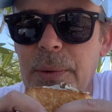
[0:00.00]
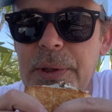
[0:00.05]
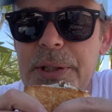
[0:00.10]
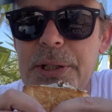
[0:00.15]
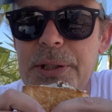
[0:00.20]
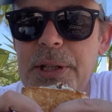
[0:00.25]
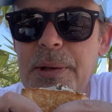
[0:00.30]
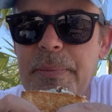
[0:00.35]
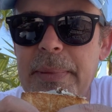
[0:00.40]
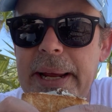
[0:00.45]
which
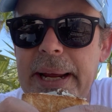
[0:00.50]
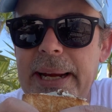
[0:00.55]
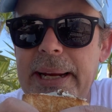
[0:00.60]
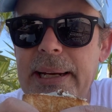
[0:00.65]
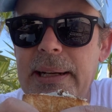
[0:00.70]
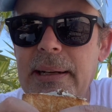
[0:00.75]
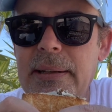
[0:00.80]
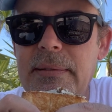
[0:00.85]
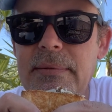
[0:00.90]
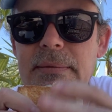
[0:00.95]
is the
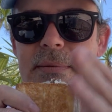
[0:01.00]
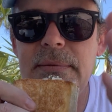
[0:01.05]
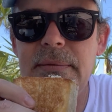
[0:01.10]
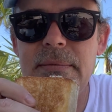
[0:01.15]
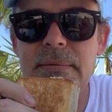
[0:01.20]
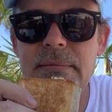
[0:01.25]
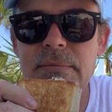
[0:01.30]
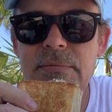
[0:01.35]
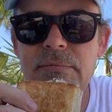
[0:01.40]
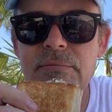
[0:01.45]
main
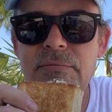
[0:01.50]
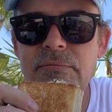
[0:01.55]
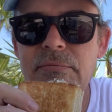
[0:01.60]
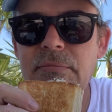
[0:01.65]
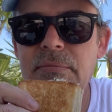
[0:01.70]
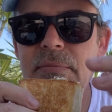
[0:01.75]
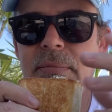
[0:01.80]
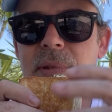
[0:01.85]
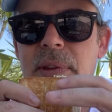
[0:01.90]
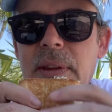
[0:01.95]

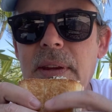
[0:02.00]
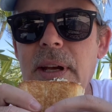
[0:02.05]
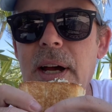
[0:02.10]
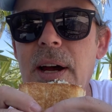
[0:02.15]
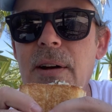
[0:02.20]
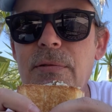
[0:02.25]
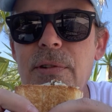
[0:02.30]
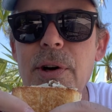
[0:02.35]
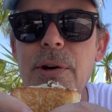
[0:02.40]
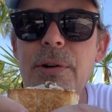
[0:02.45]

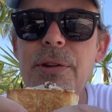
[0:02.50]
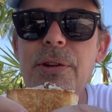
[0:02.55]
road